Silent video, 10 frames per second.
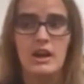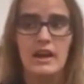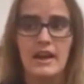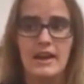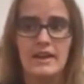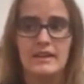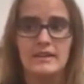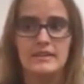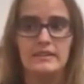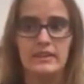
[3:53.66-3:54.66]

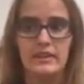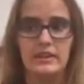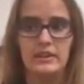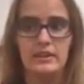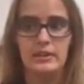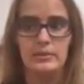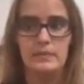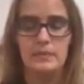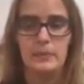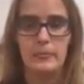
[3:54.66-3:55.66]
and
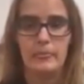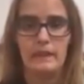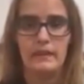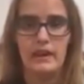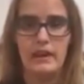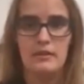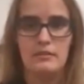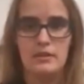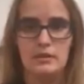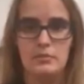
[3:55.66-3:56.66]
I
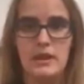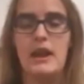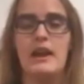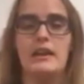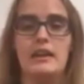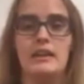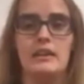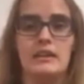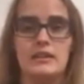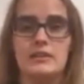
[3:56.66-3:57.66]
will be adding
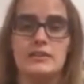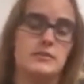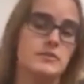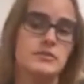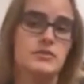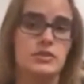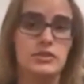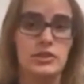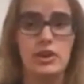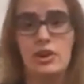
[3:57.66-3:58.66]

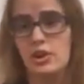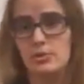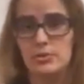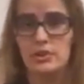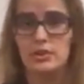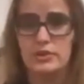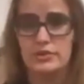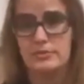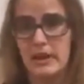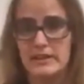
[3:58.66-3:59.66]
certain herbs or
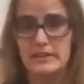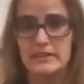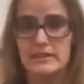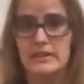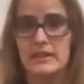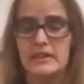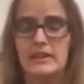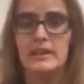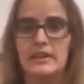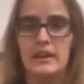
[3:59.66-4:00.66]
spices
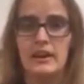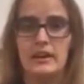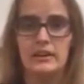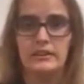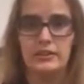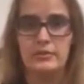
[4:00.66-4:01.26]
to